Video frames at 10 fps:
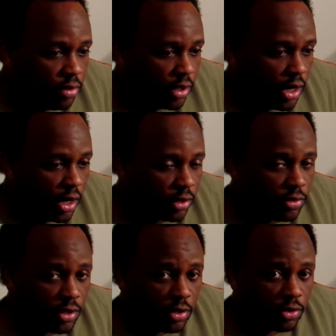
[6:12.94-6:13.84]
the
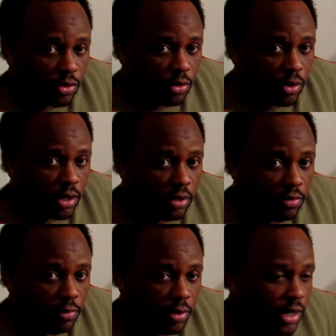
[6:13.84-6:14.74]
characters in the story
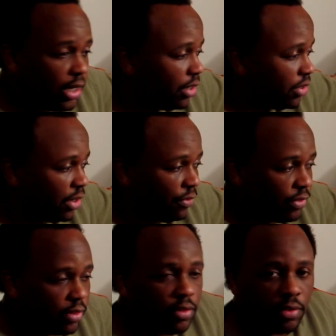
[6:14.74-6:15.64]
were needed
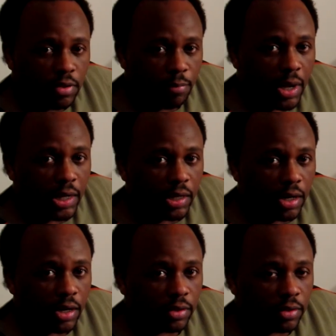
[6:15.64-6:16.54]
except the main
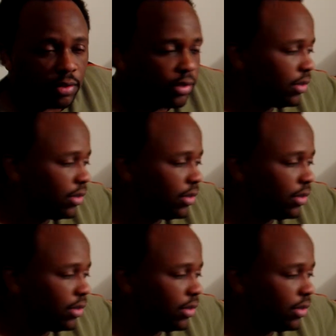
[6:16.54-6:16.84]
character,